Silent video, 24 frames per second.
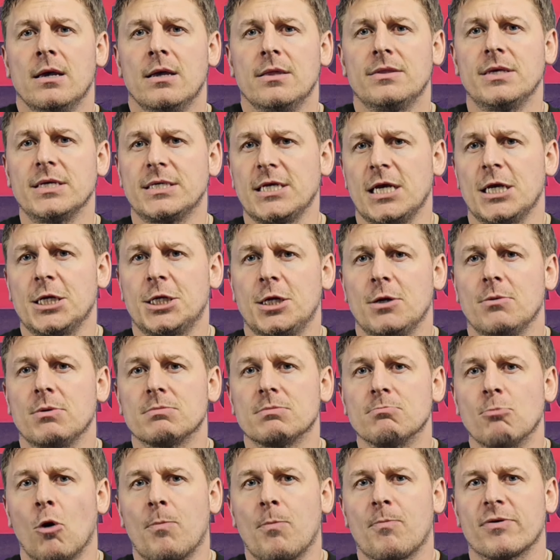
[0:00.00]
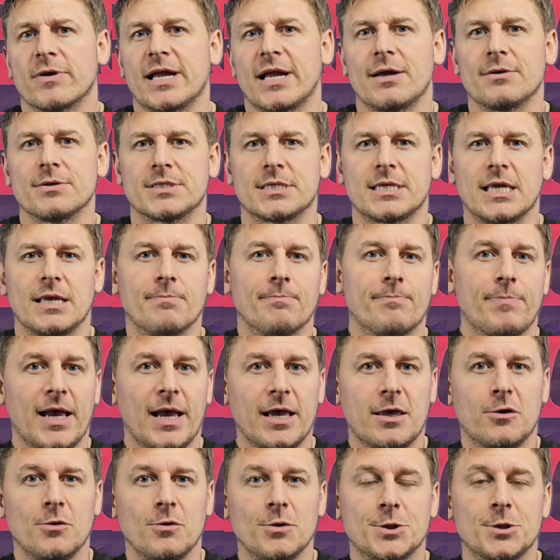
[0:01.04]
This issue is more pronounced in
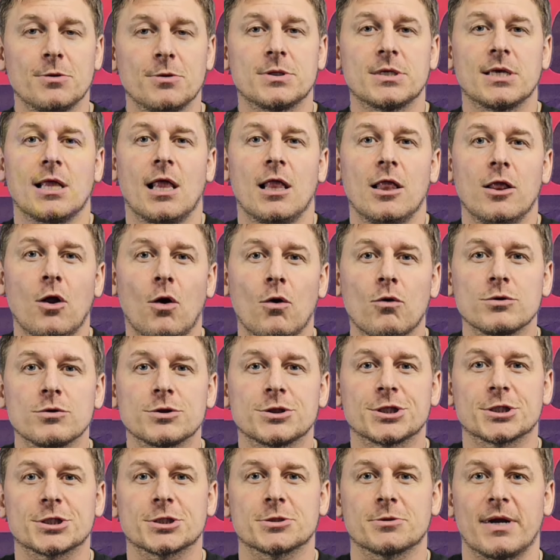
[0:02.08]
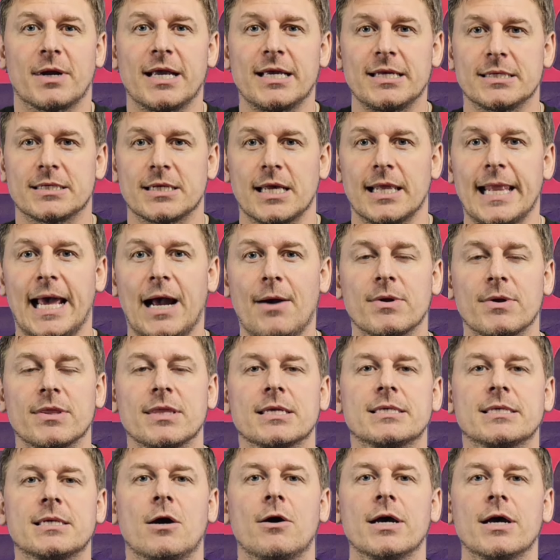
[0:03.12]
Baku due to the long straights allowing the
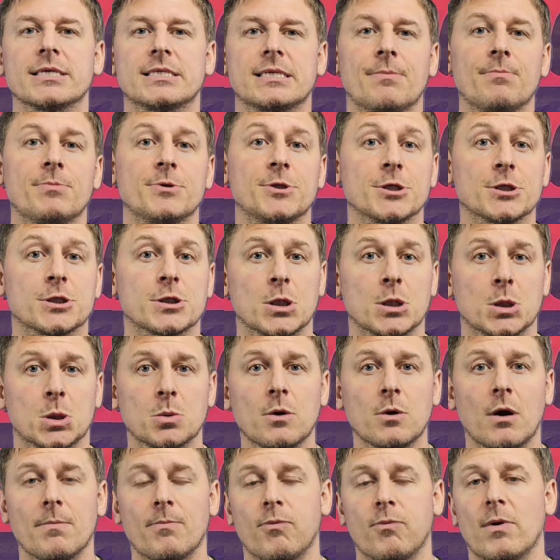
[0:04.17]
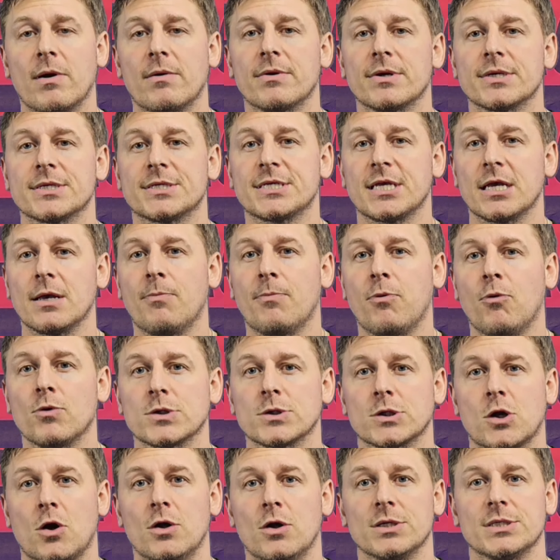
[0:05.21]
tyre temperatures to drop, whereas Singapore's
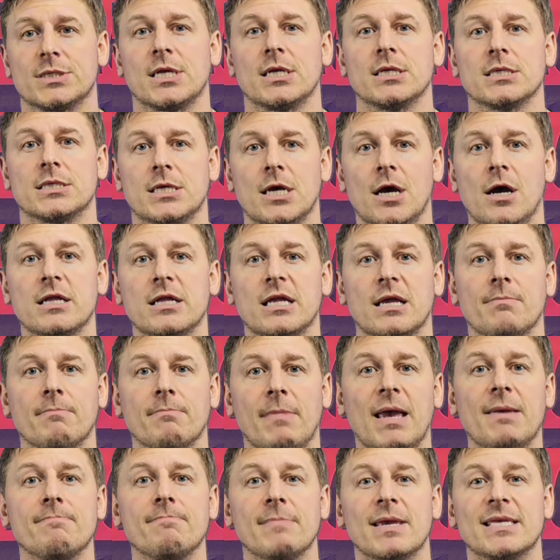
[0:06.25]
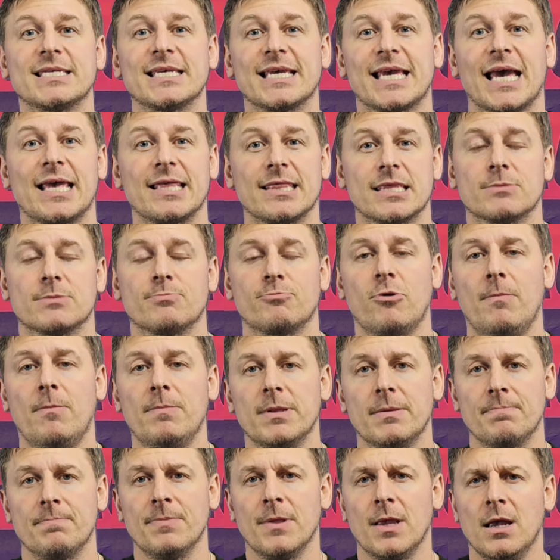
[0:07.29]
constant turning may mitigate this
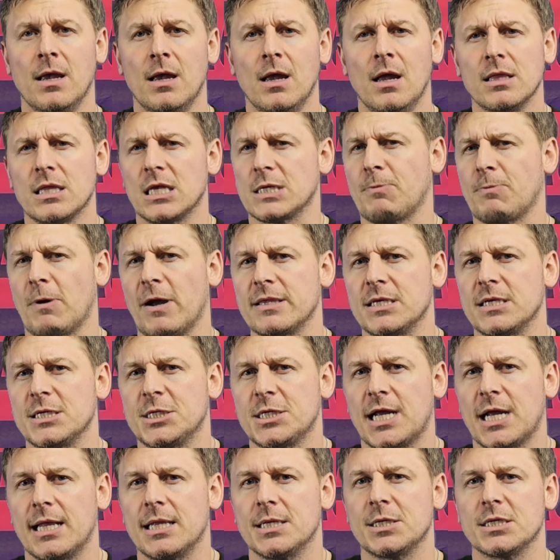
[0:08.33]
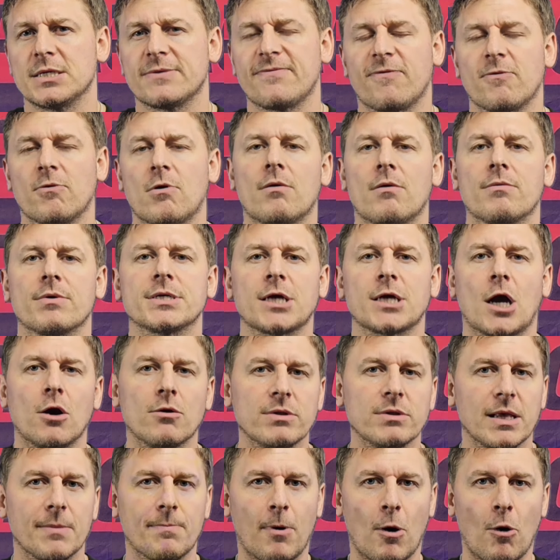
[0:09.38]
problem. Despite these challenges, Ferrari's
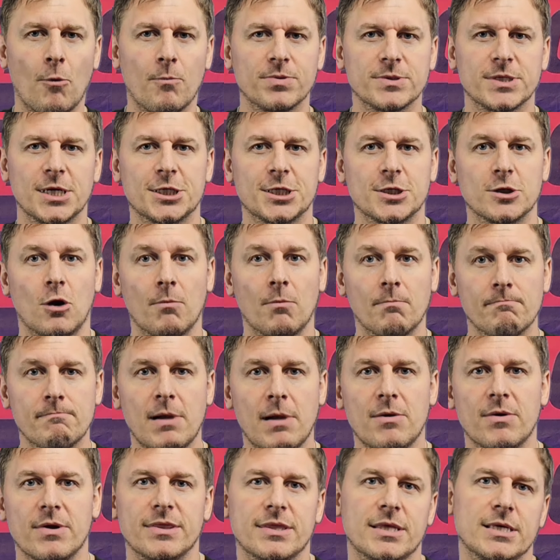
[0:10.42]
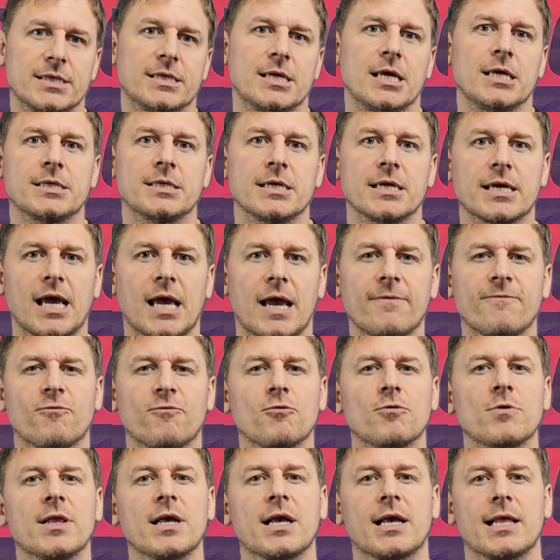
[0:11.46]
only pole position on merit this season came
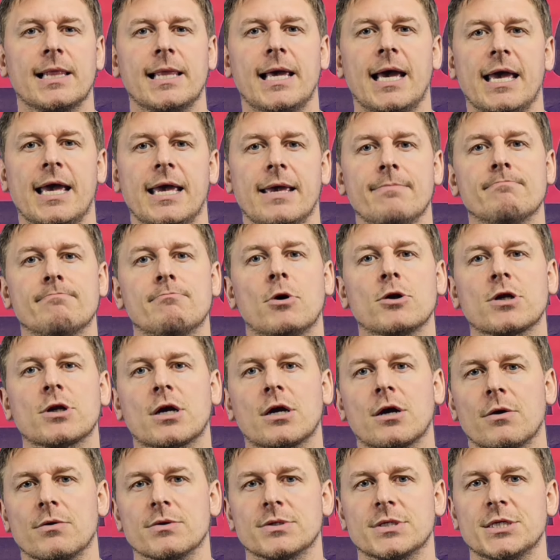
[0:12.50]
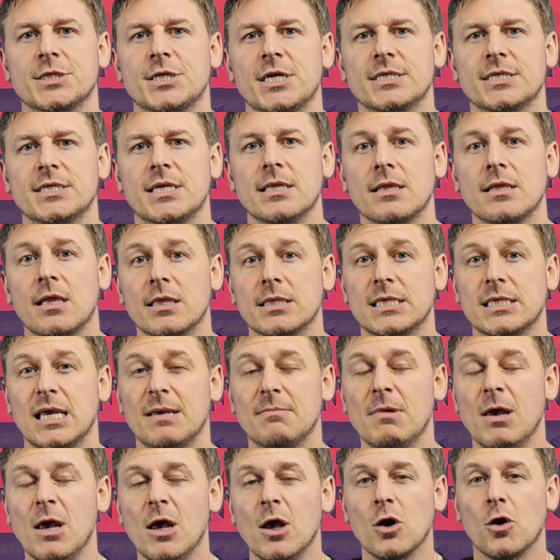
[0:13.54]
through Leclerc in Monaco, suggesting that the
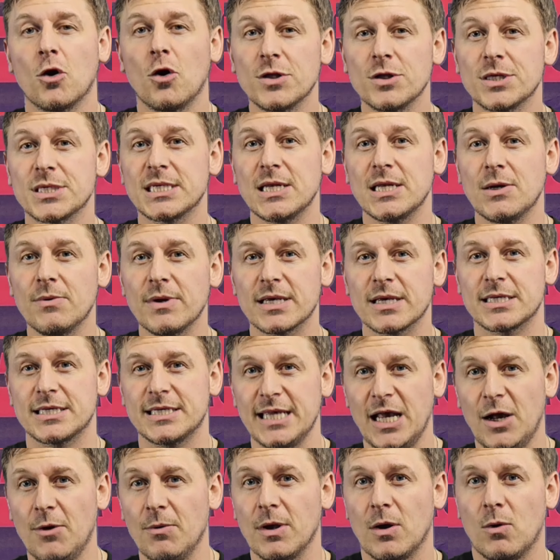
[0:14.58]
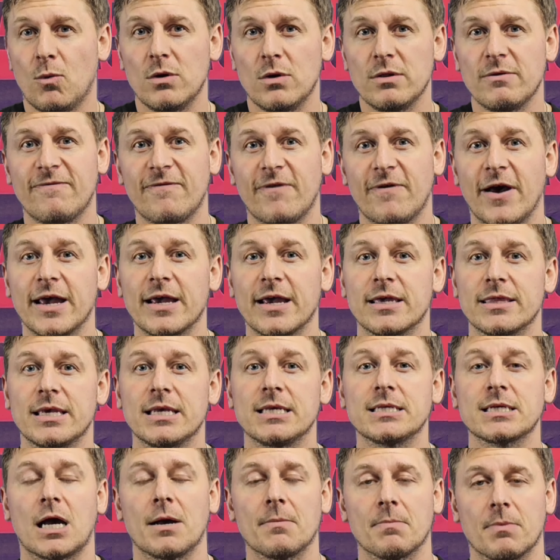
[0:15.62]
team could still excel in qualifying at
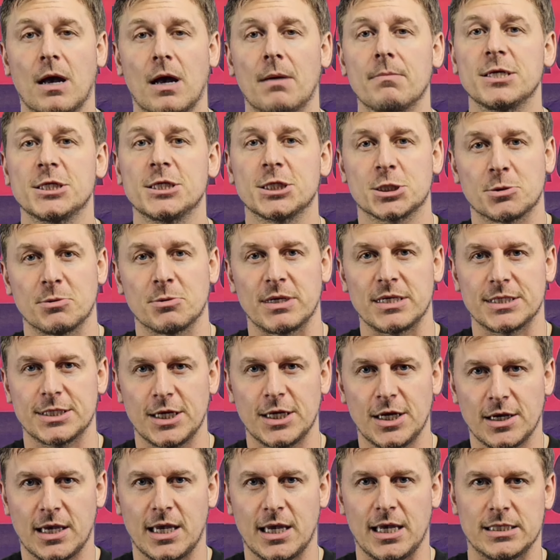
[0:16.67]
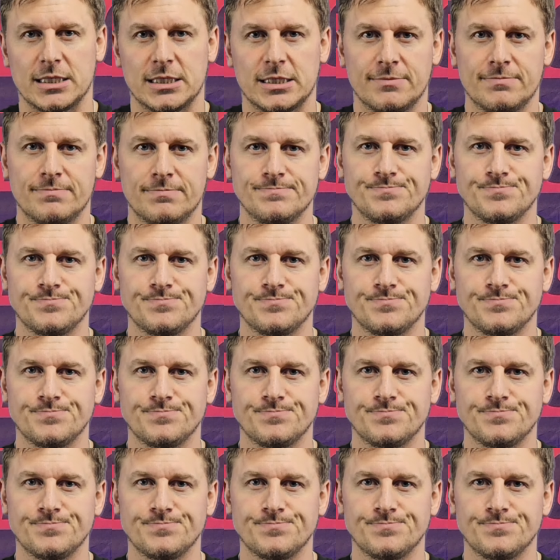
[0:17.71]
these upcoming street circuits.